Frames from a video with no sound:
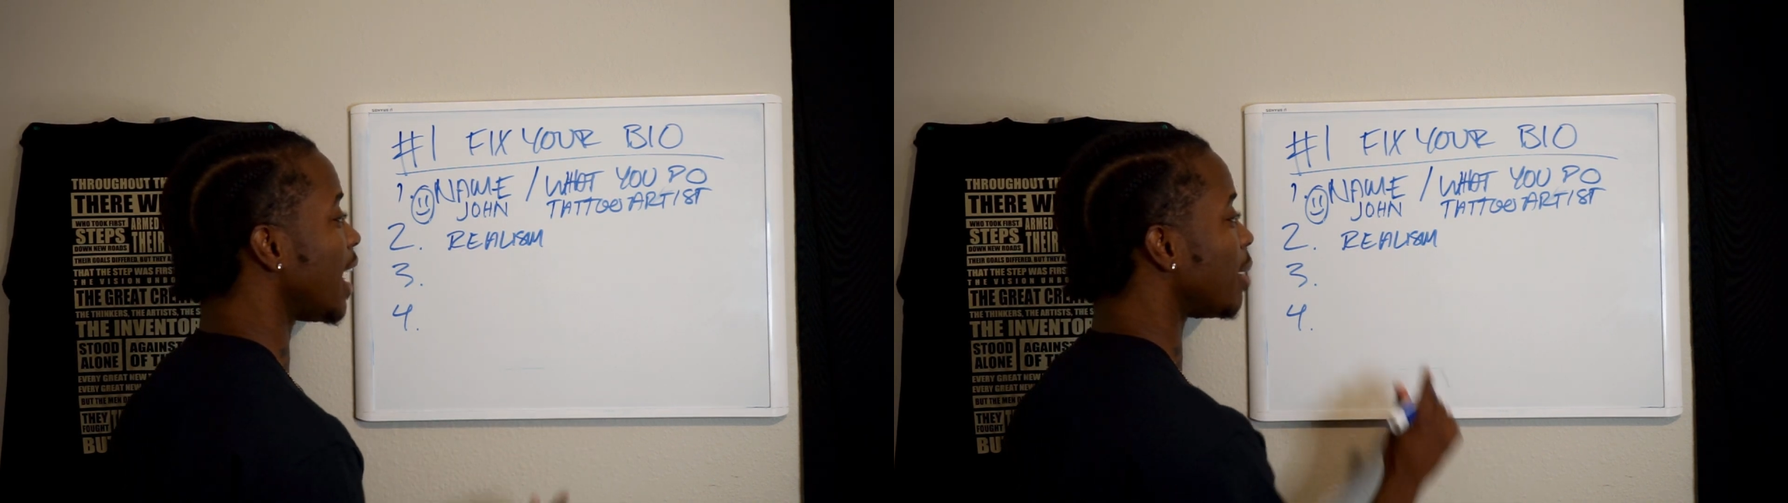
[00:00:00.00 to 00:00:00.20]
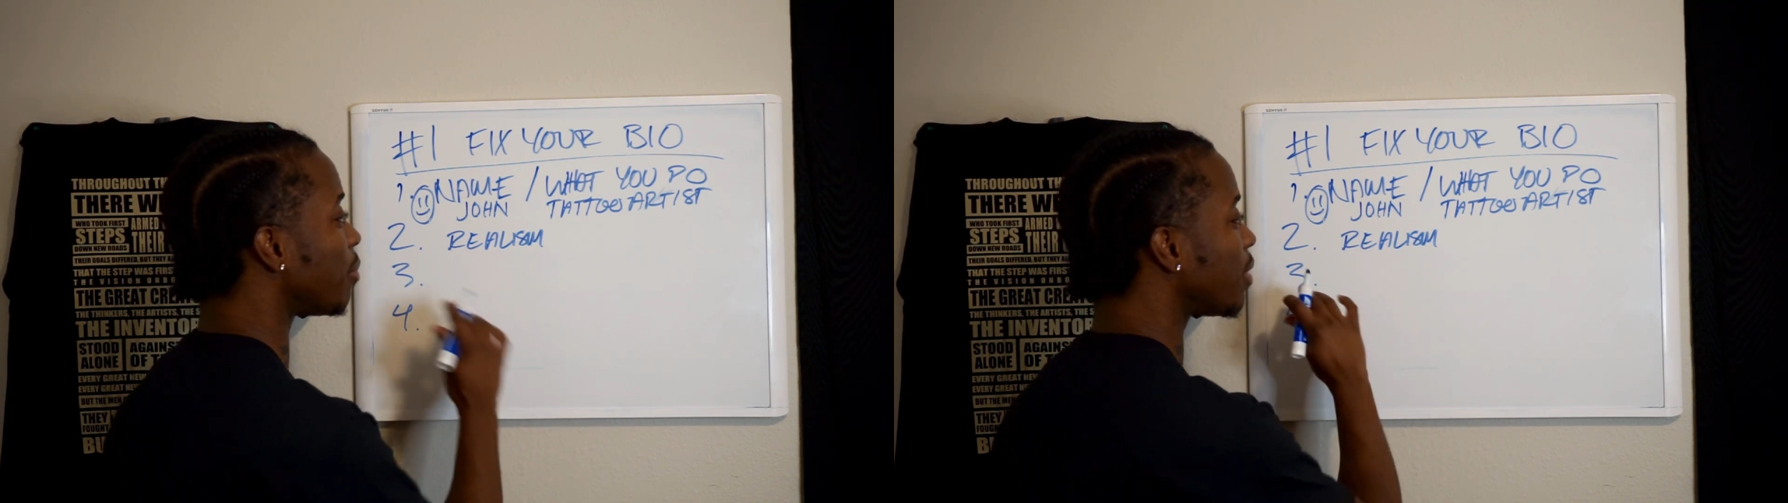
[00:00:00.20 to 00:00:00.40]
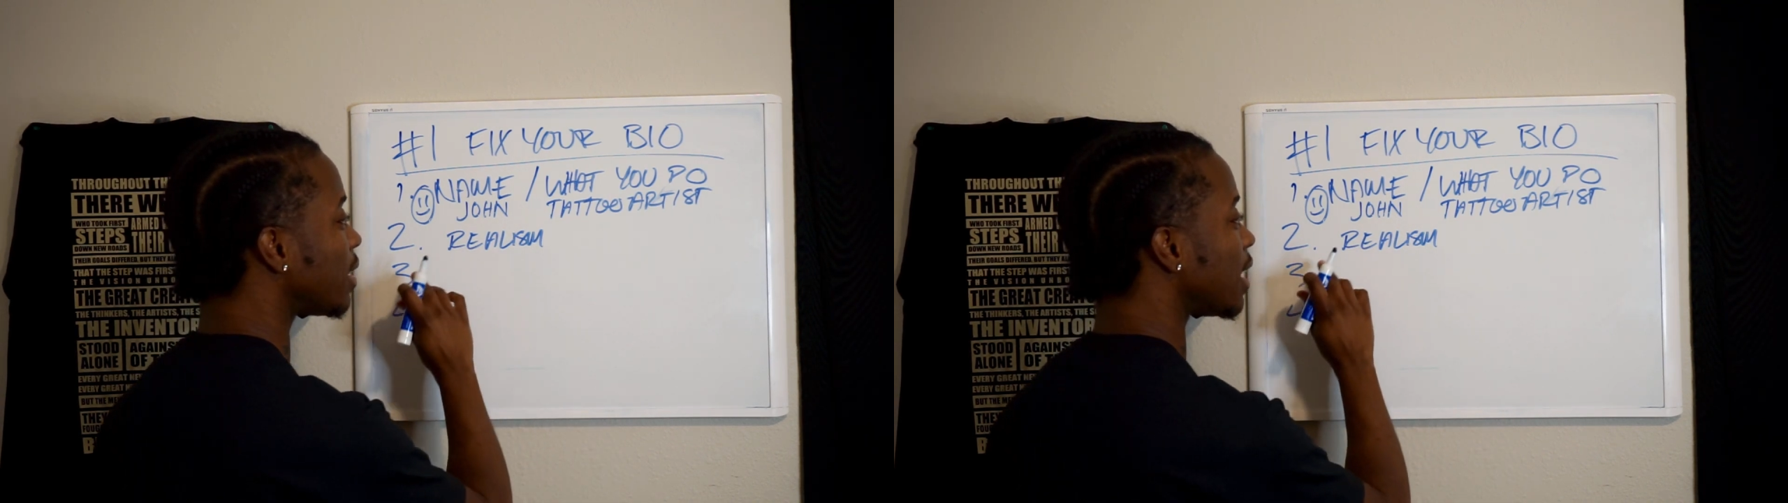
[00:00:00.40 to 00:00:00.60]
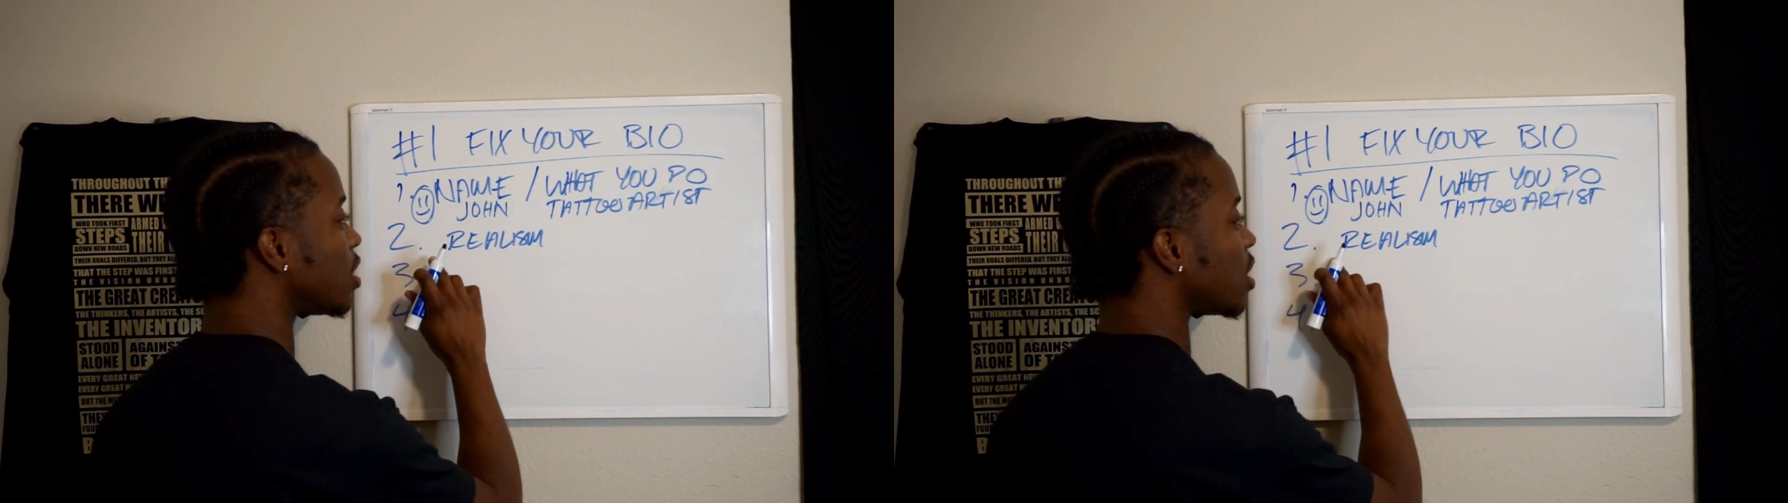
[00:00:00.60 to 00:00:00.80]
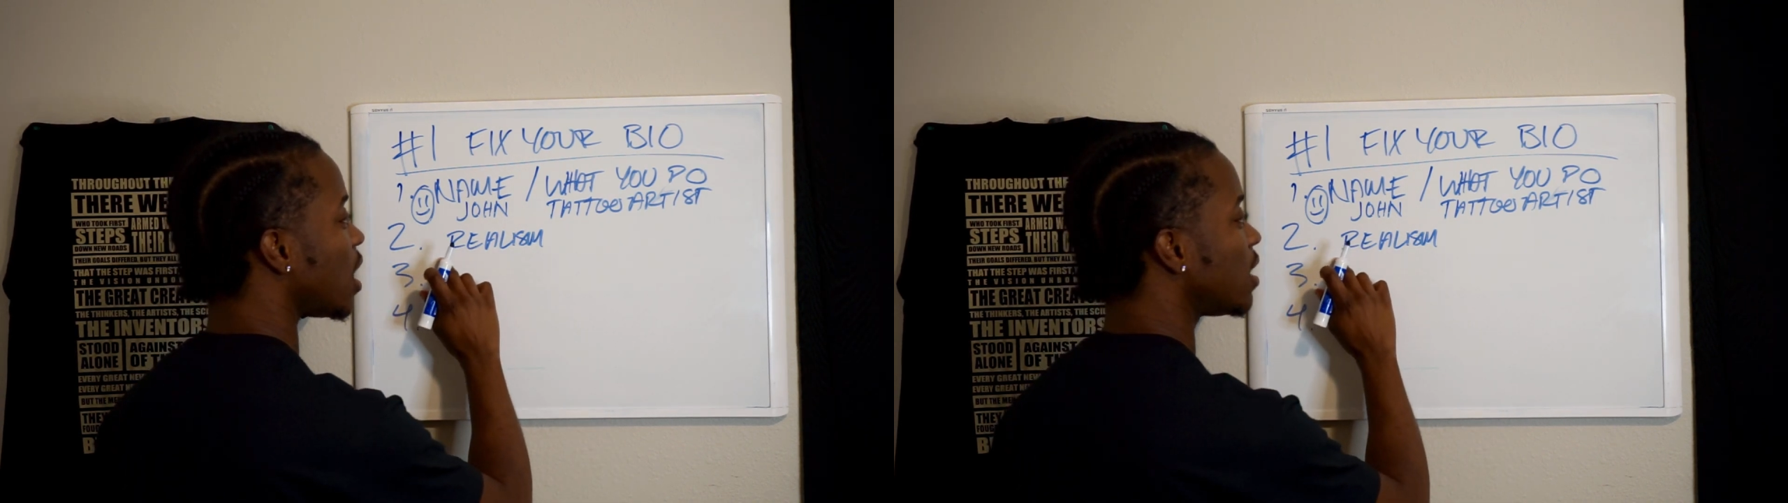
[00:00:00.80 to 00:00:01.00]
And put that
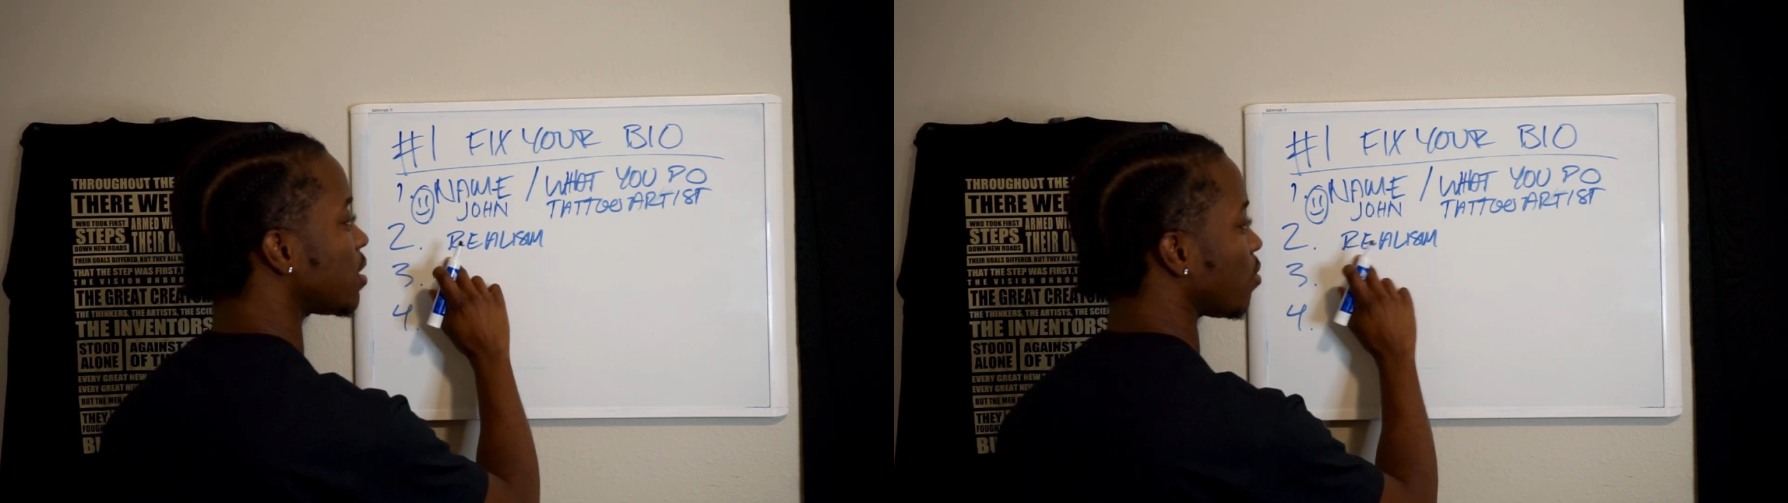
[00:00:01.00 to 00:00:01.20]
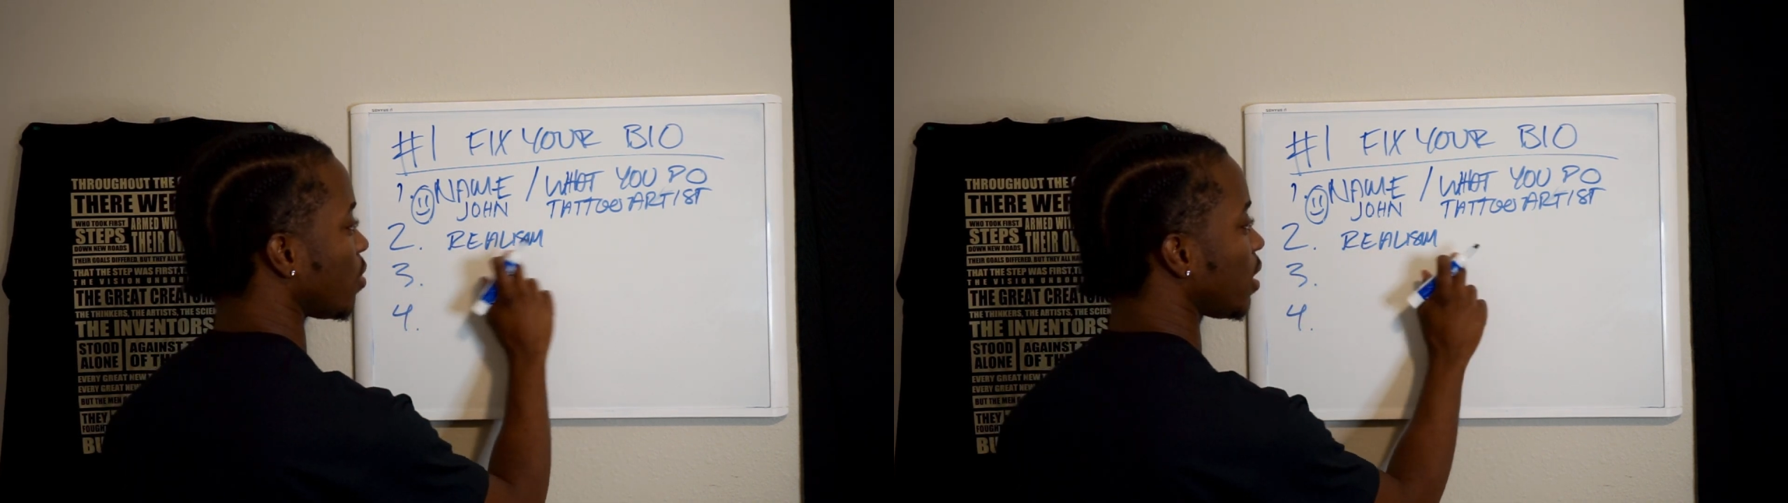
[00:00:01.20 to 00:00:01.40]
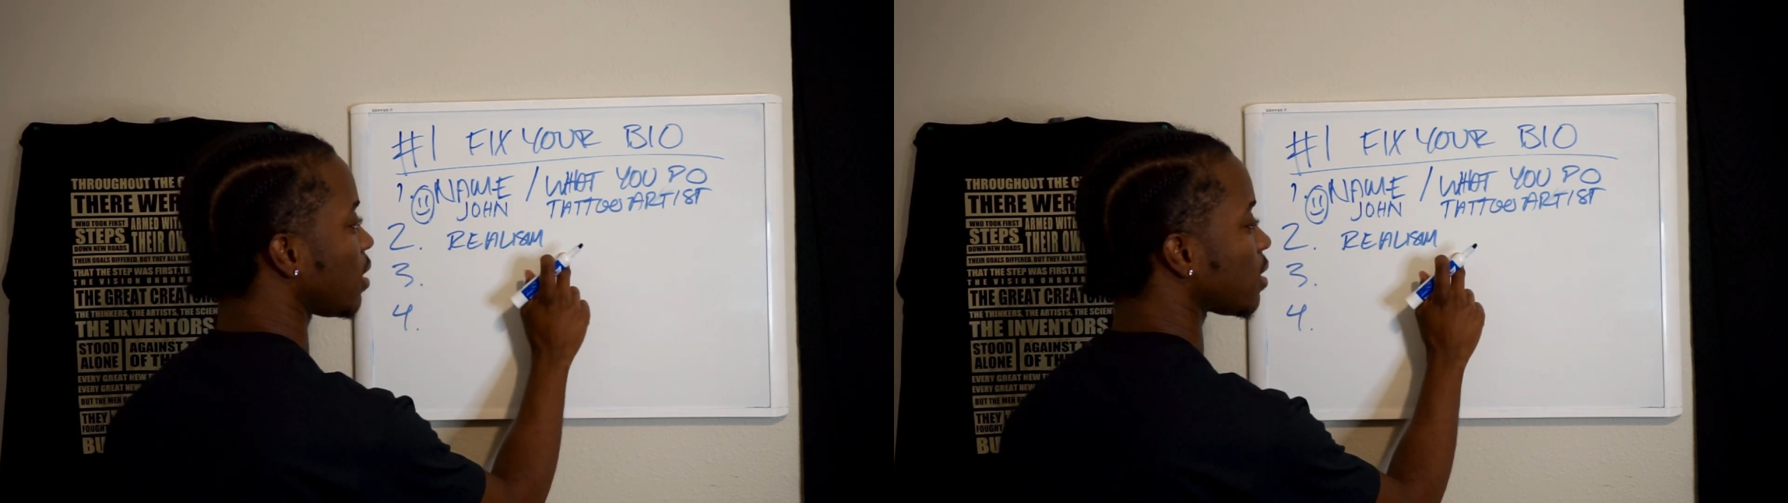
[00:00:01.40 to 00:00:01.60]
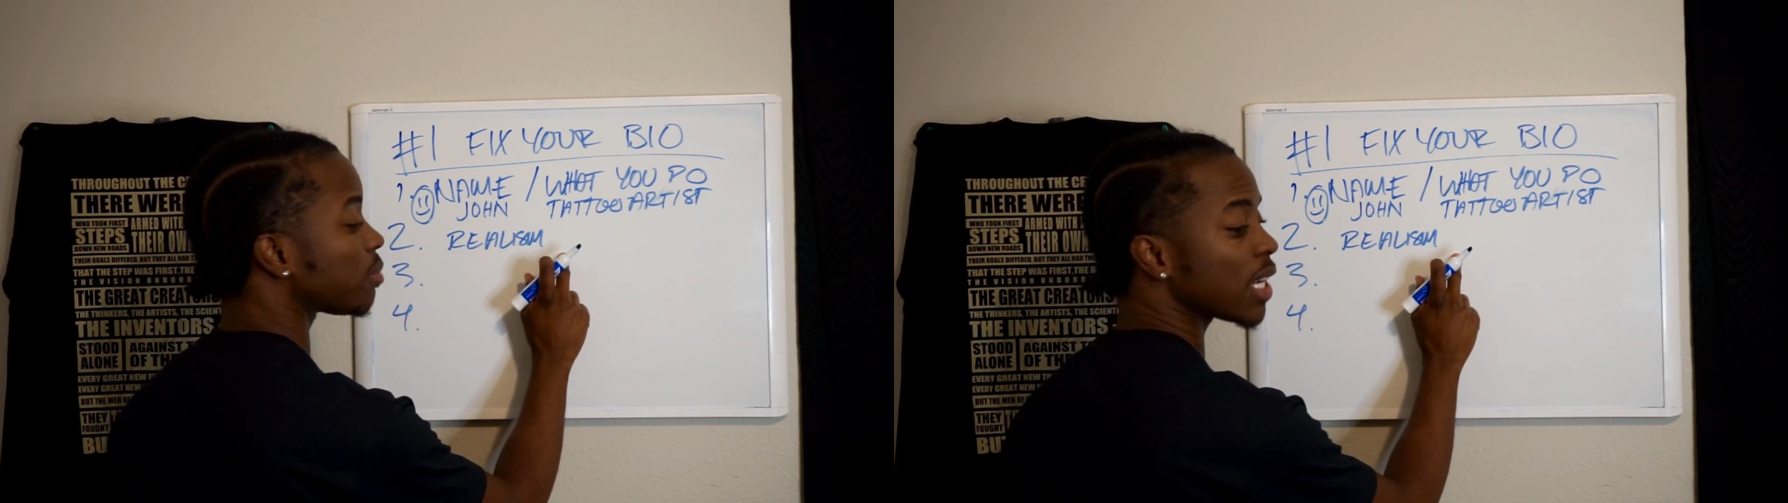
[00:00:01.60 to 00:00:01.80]
John is a realism